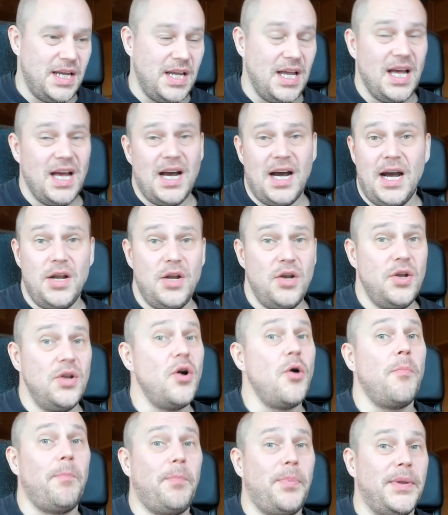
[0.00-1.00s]
I don't know,
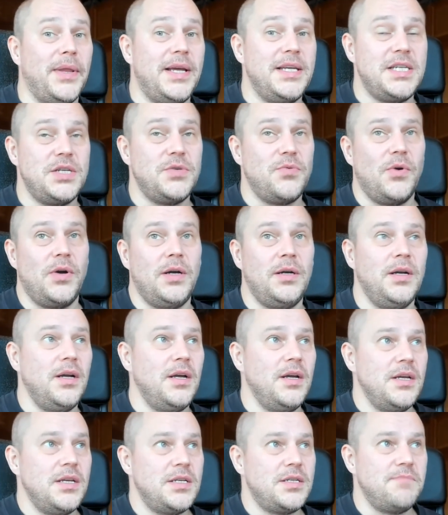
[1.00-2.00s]
places where
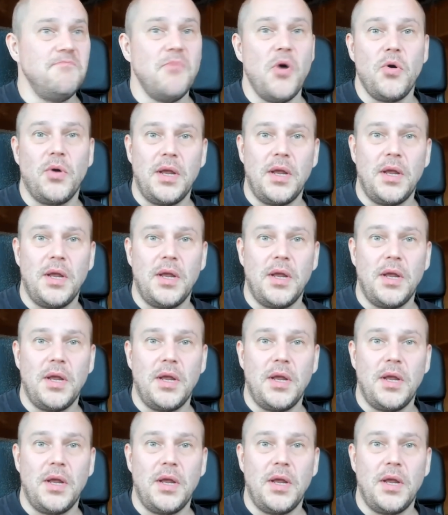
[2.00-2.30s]
smoking